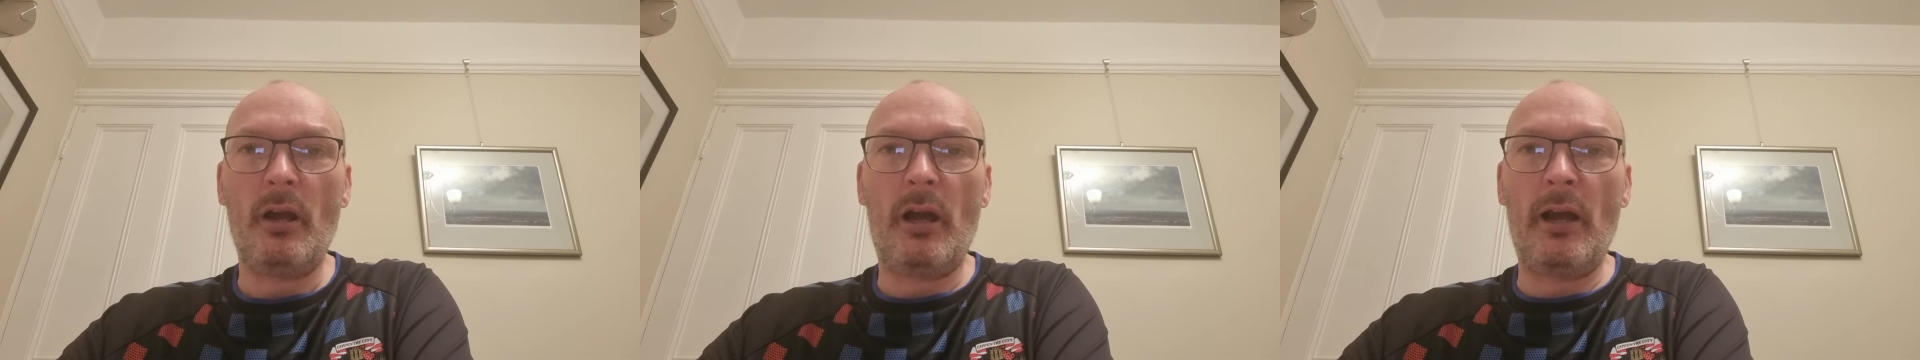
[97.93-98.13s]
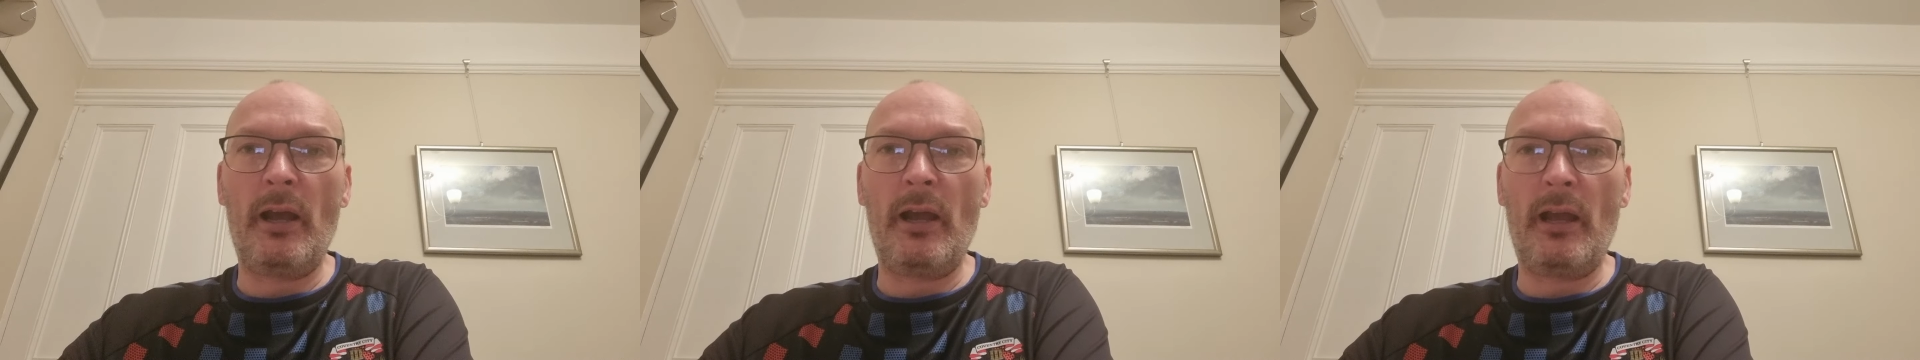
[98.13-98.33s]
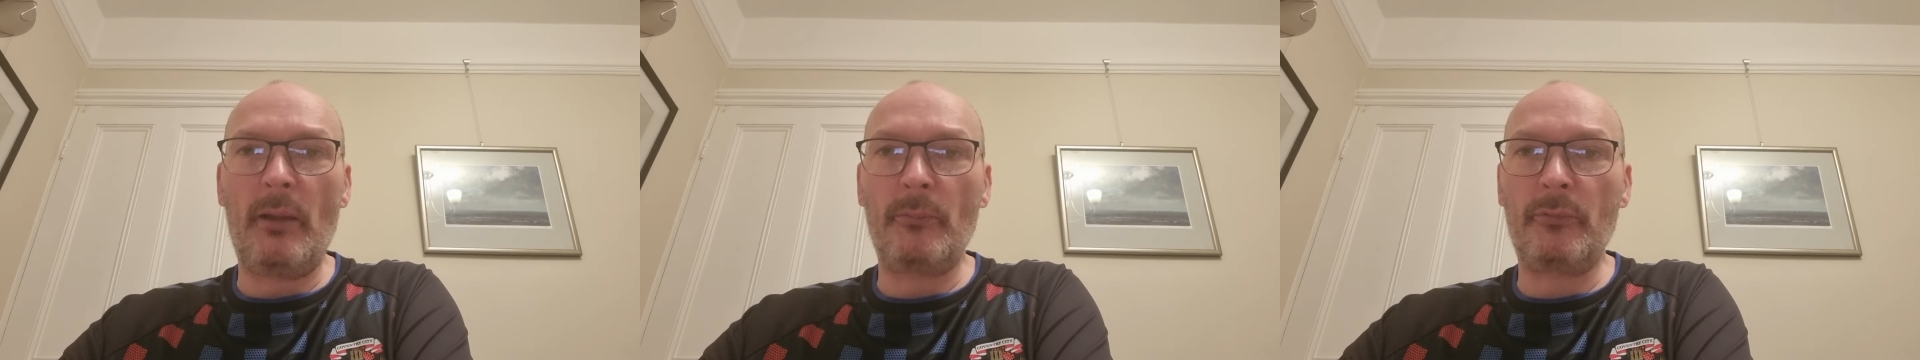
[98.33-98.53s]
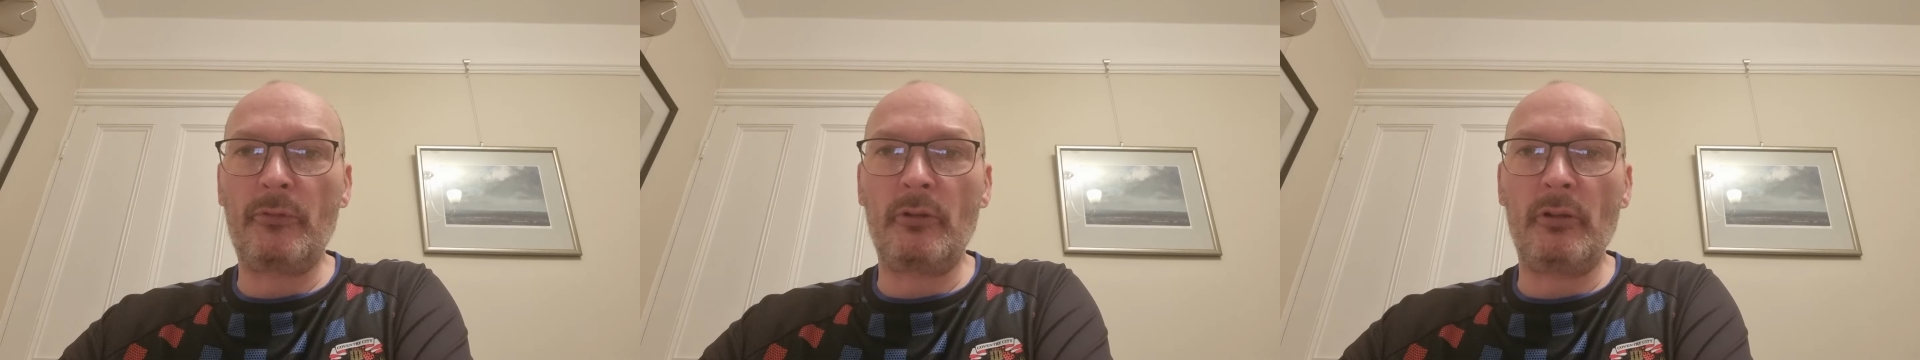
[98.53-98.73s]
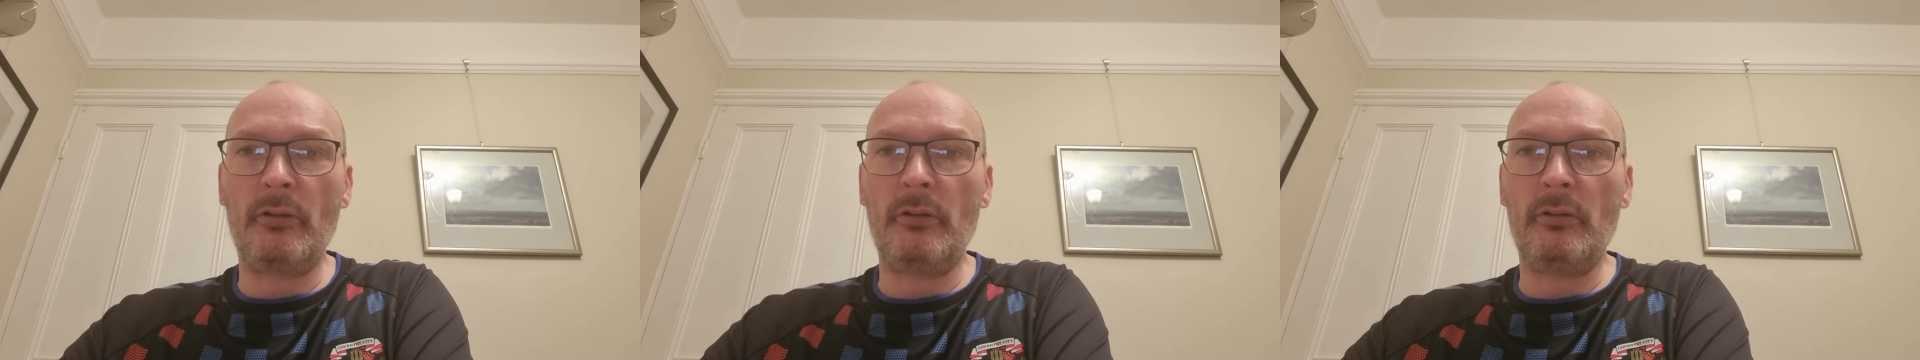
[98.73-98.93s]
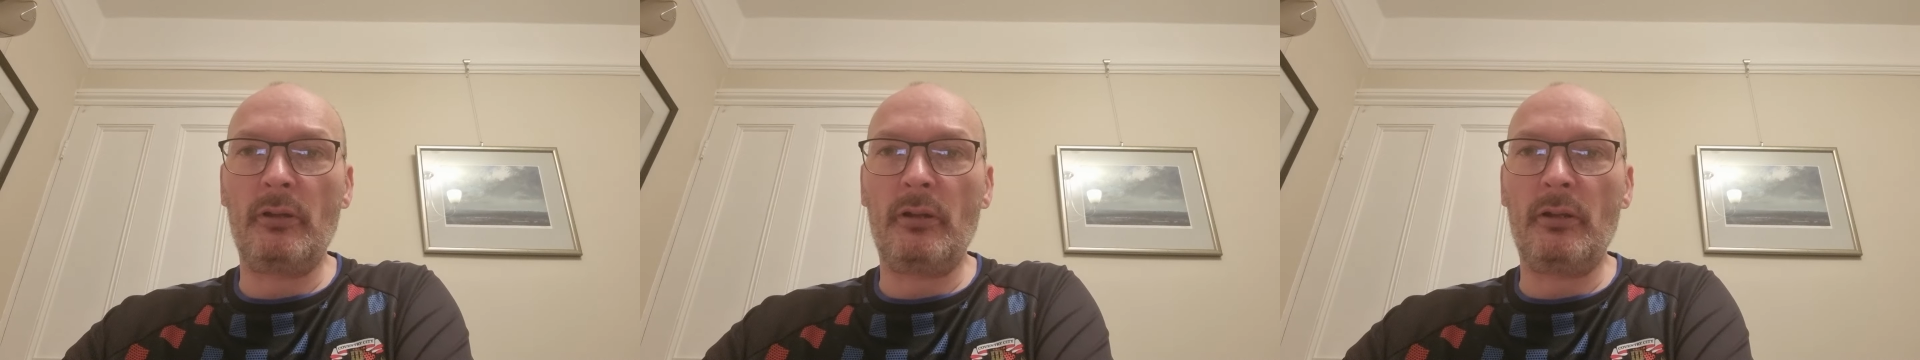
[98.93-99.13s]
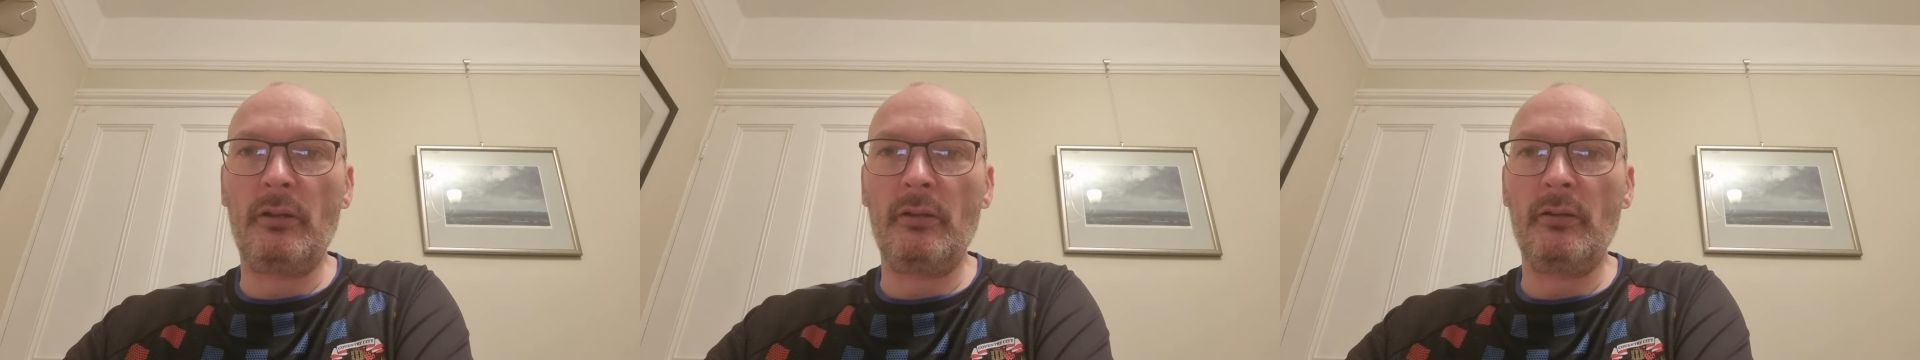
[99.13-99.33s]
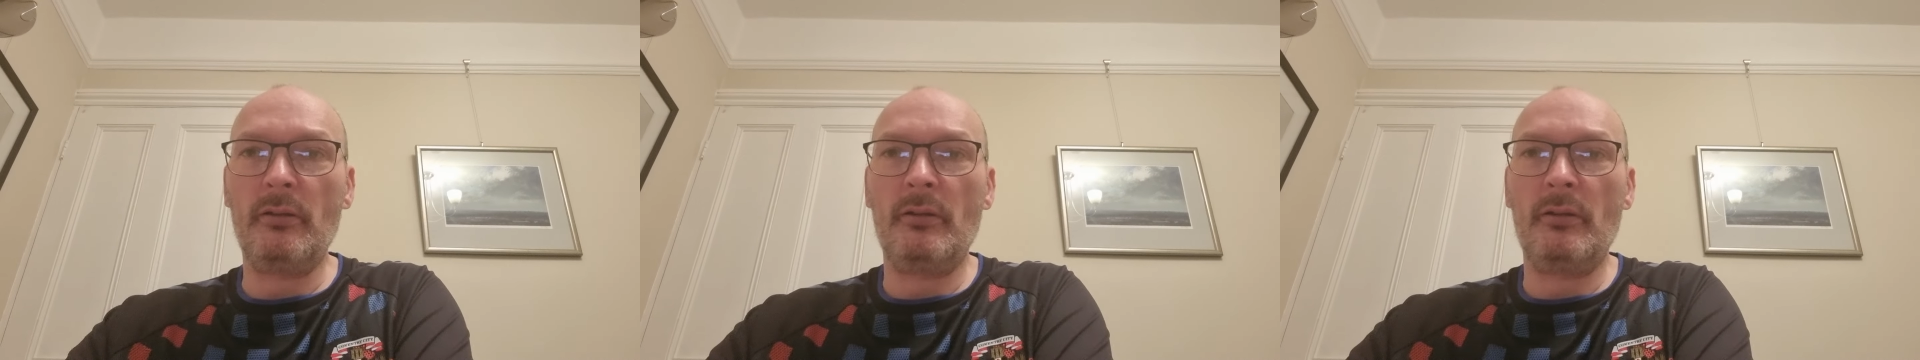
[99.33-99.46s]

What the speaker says: I absolutely